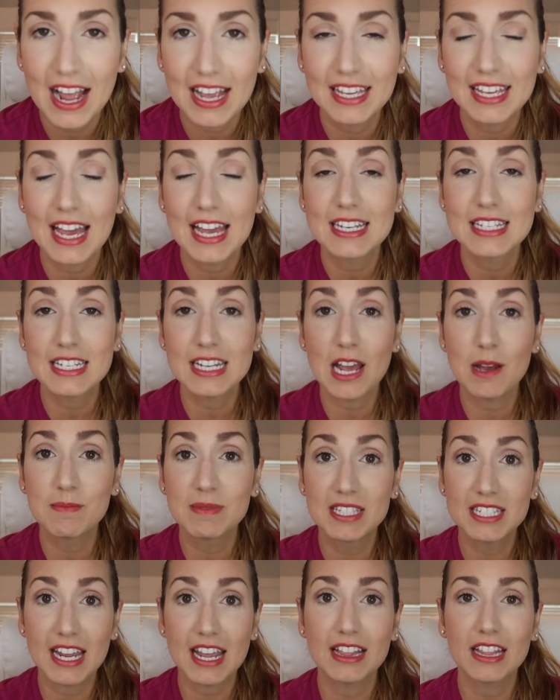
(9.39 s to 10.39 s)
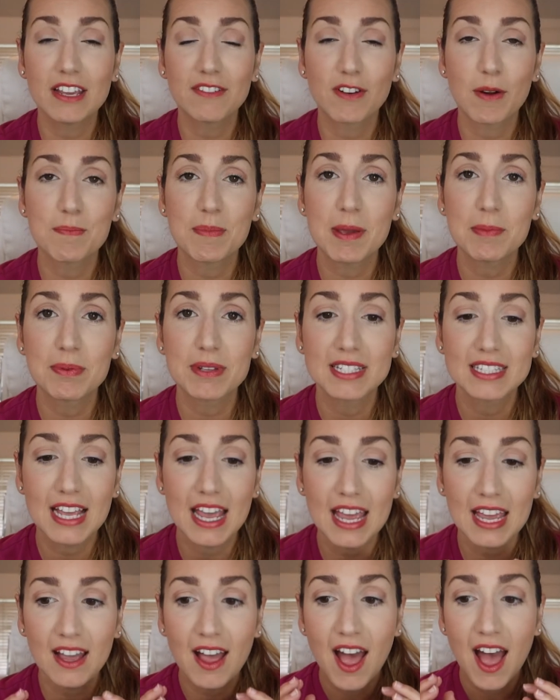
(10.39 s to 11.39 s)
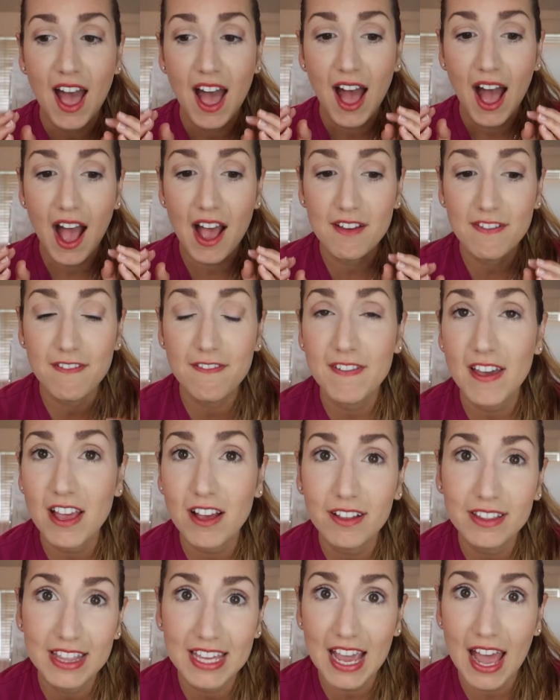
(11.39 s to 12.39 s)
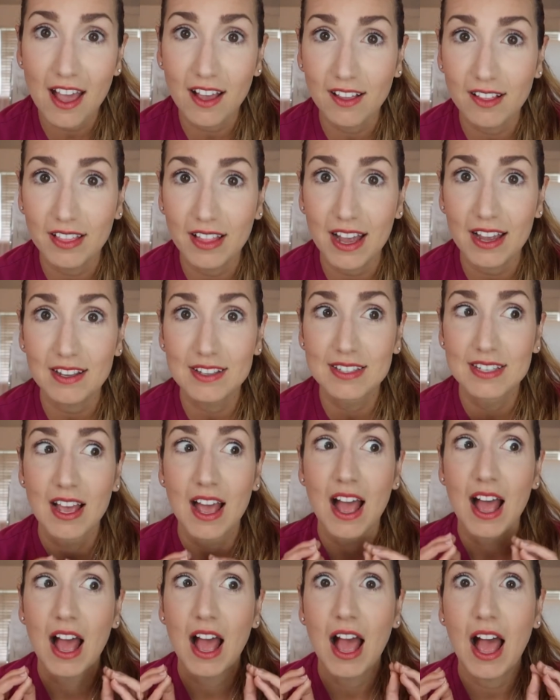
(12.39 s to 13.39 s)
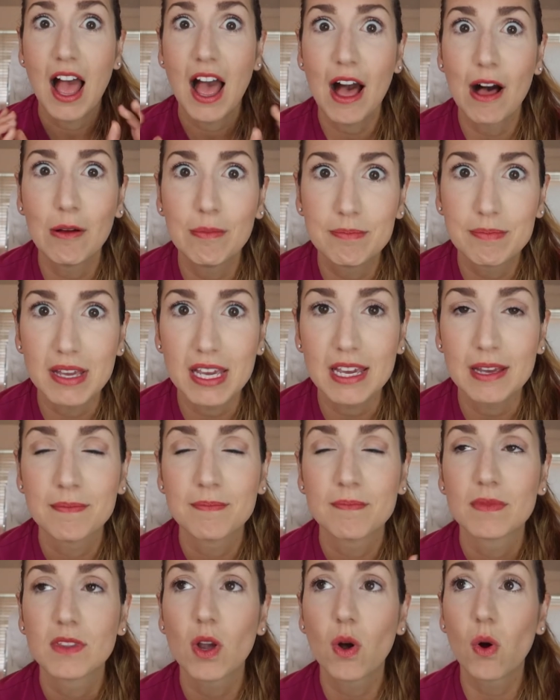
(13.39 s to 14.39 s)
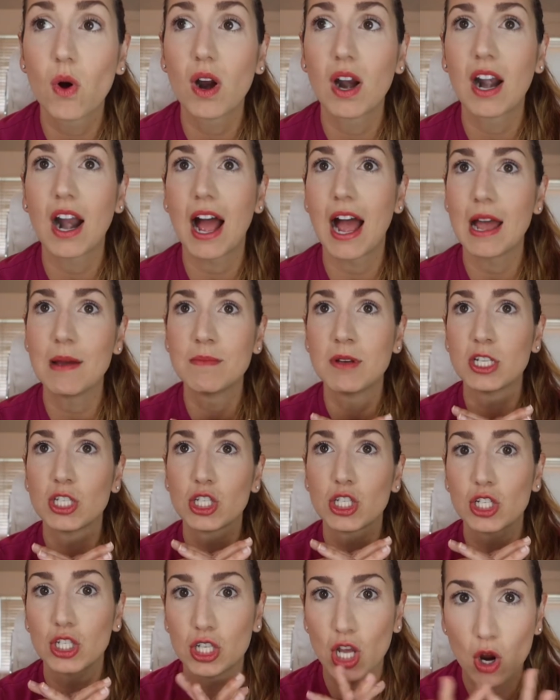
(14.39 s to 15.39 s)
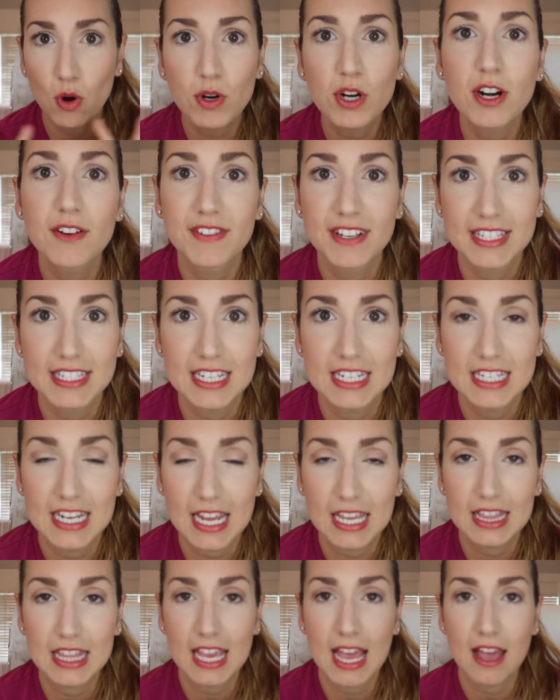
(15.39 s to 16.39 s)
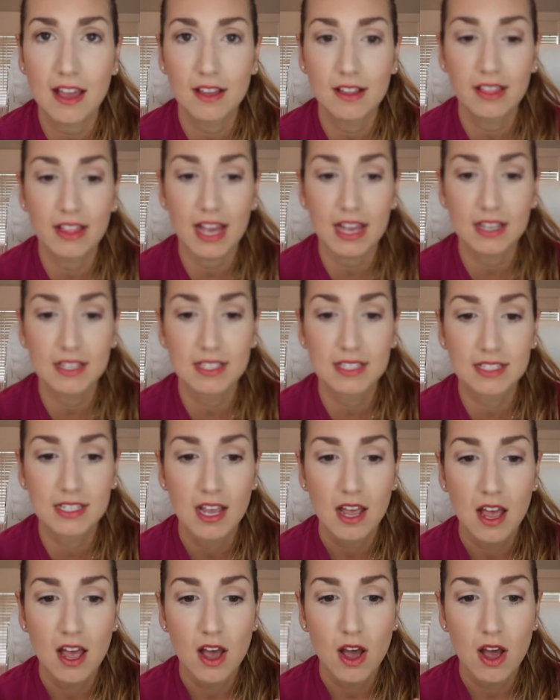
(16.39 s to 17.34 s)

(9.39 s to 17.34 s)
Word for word: I get DMs daily from people saying, I failed the NCLEX, help me, or I'm so nervous to take the NCLEX,